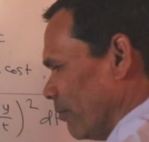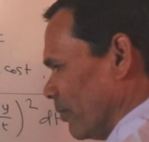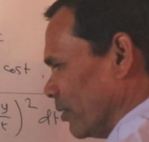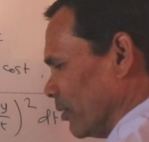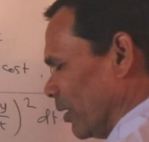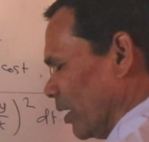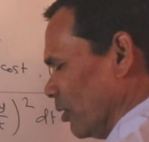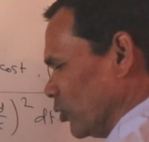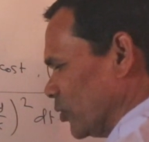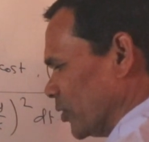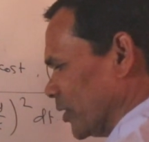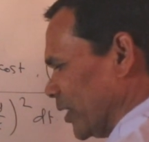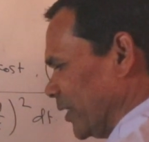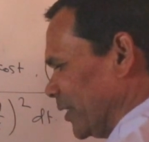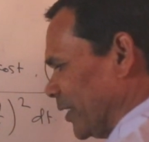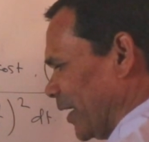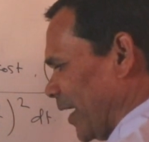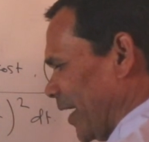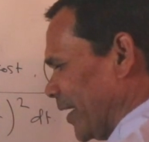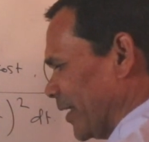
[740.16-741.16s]

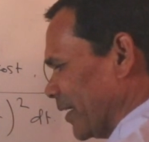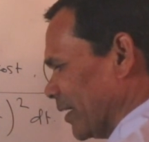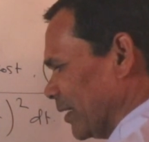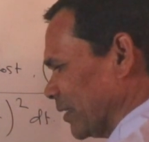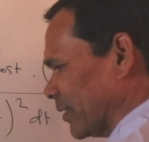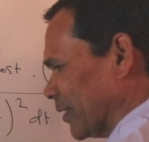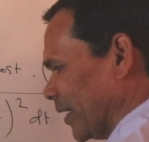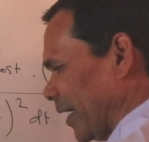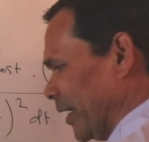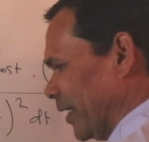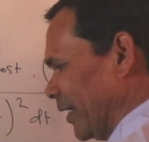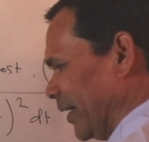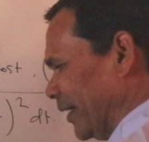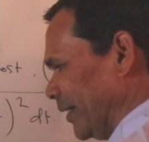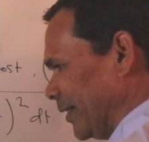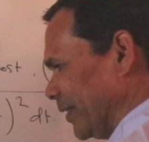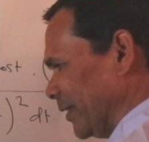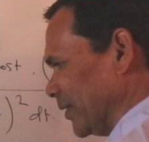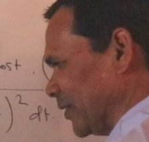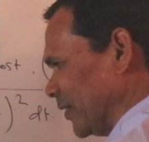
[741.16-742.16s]
outside the radical sign
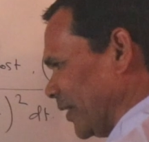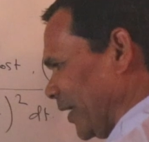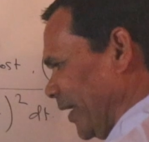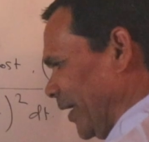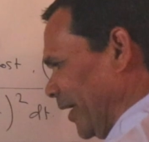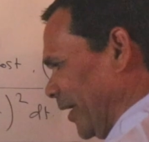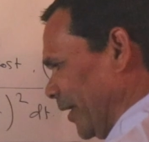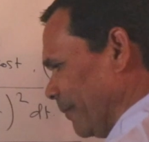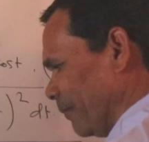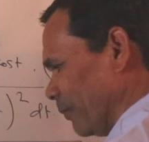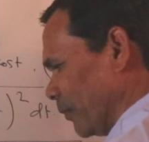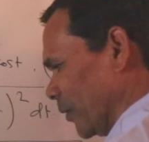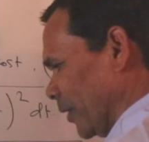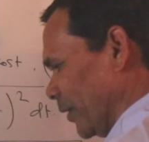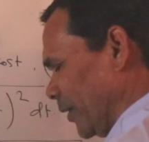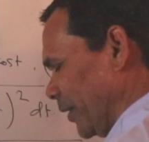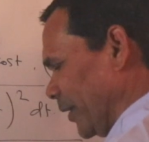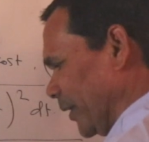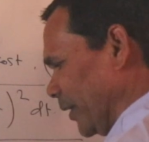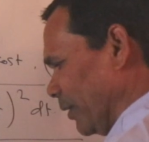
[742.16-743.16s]
it is a,
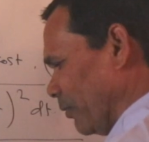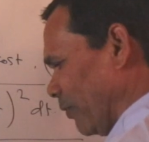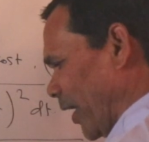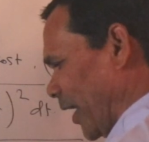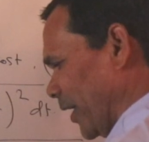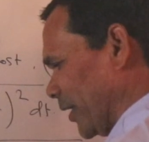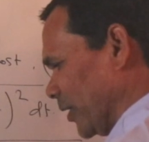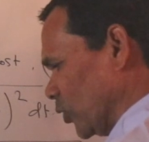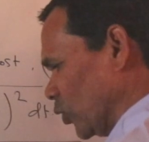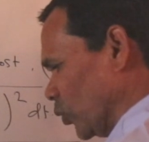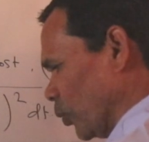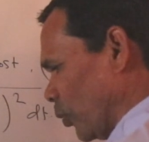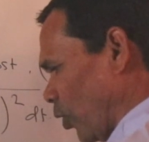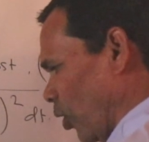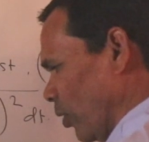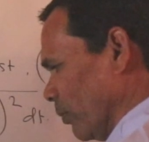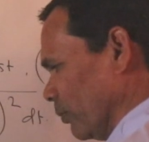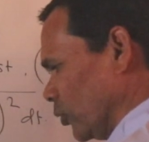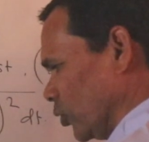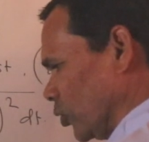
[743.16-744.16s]
t varies
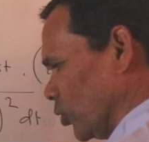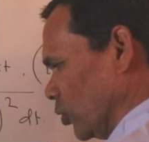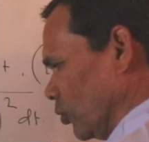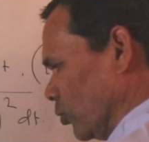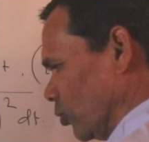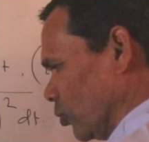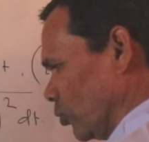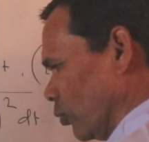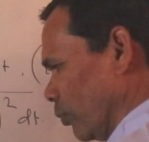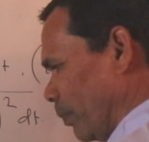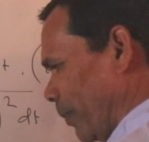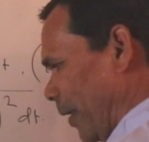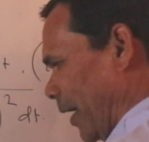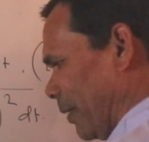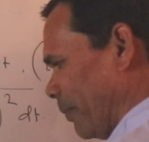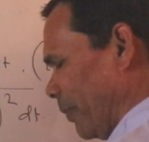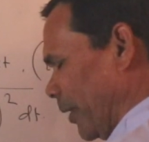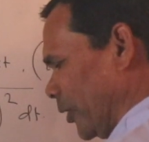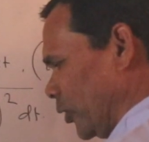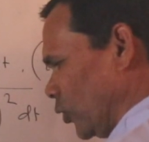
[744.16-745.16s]
from 0 to
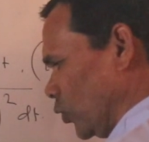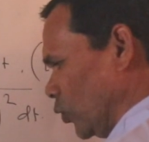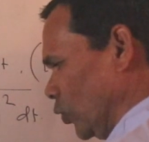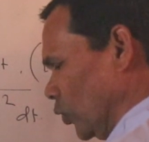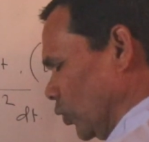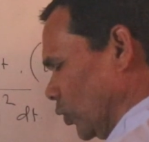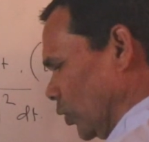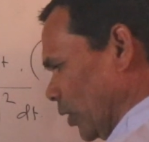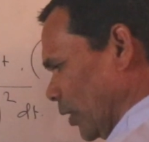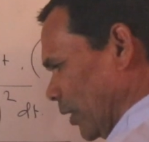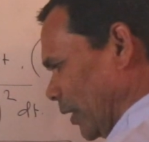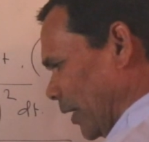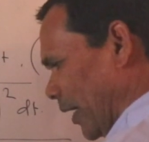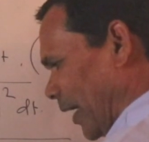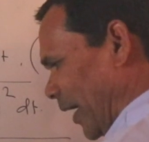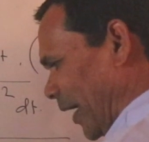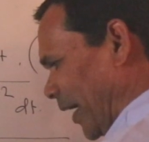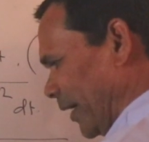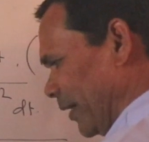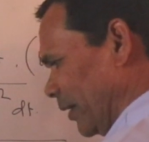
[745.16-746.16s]
pi by 2,
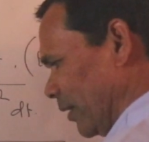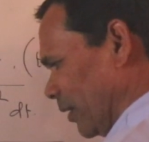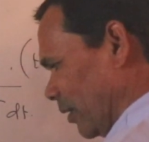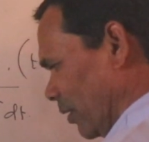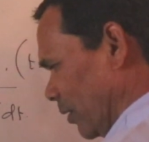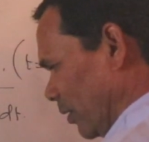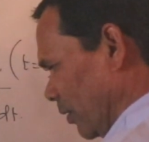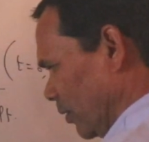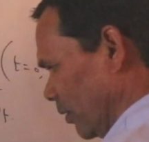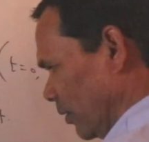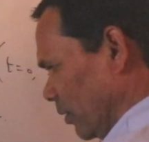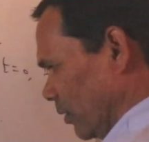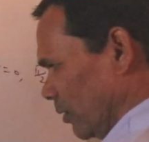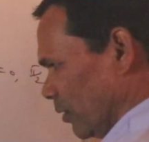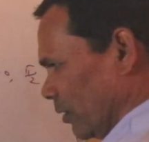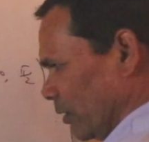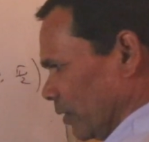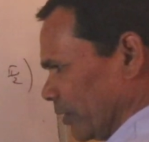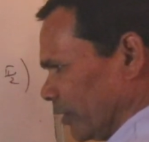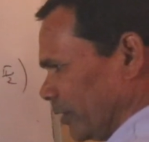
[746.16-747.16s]
and
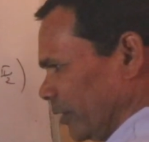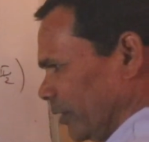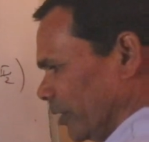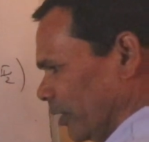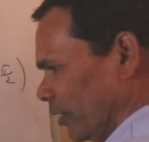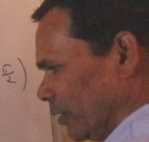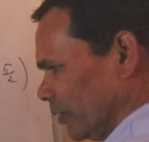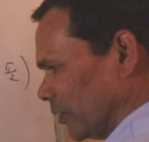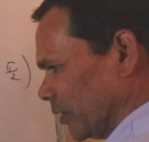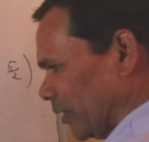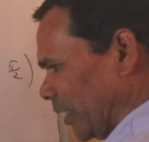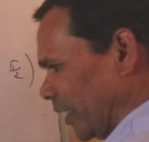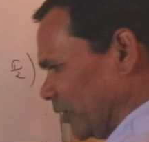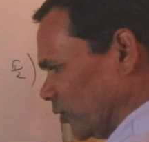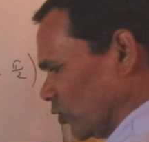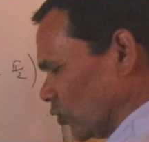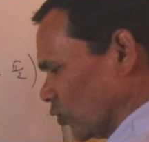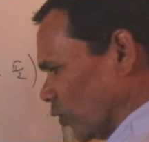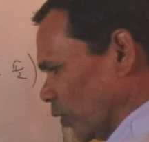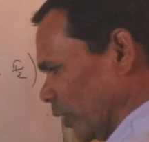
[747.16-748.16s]
here
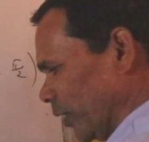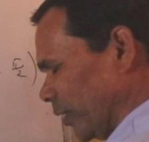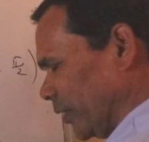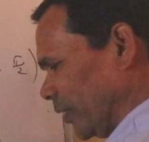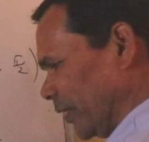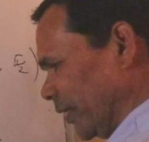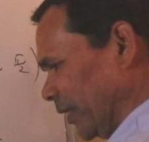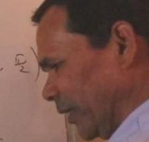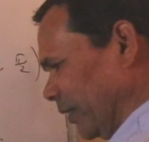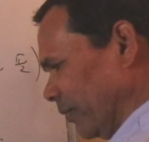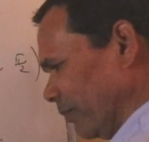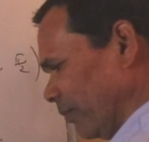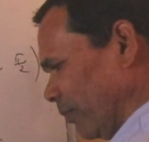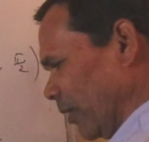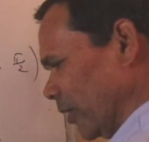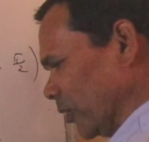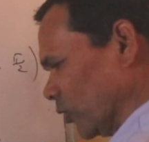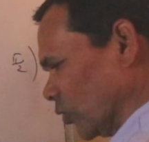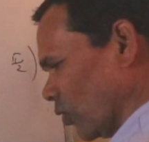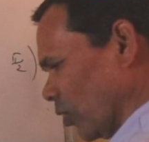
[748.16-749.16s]
sin square t
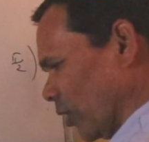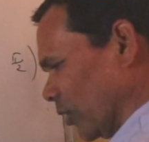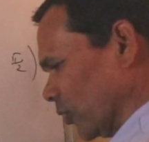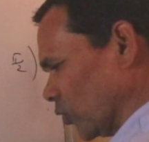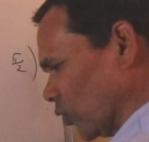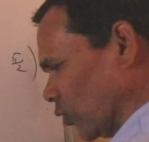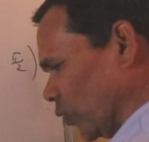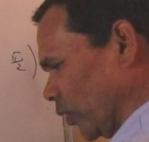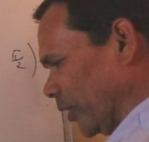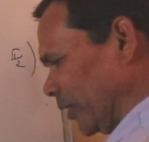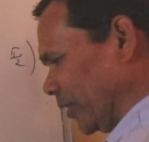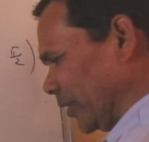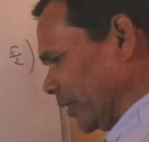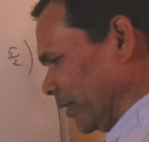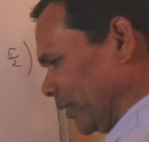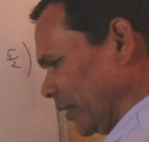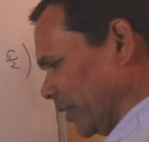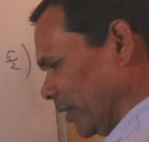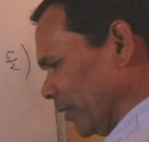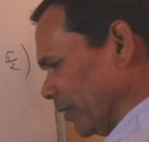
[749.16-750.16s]
plus cos square
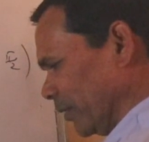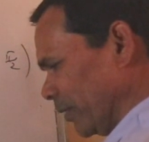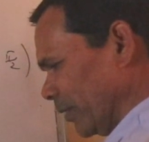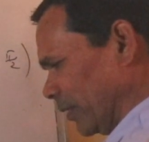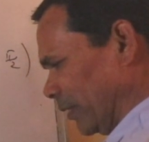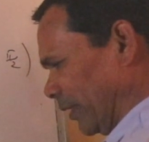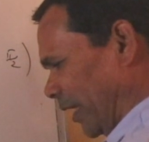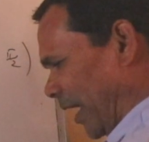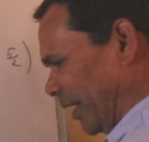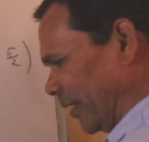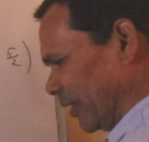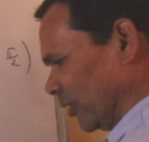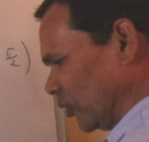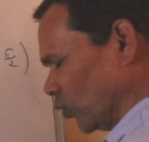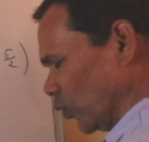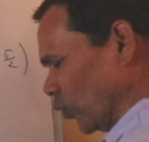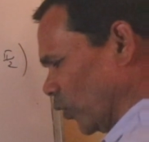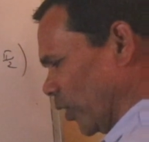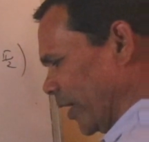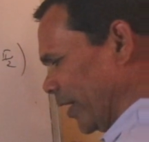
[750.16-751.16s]
t, that
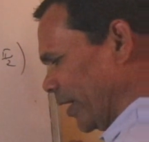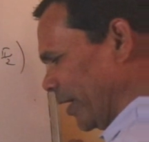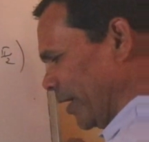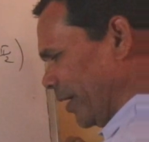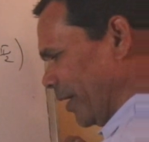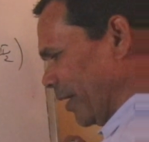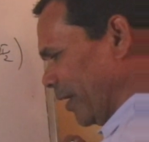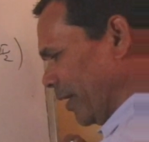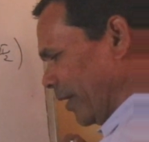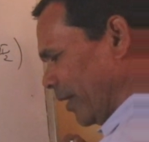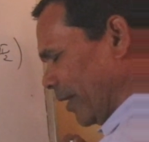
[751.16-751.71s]
is 1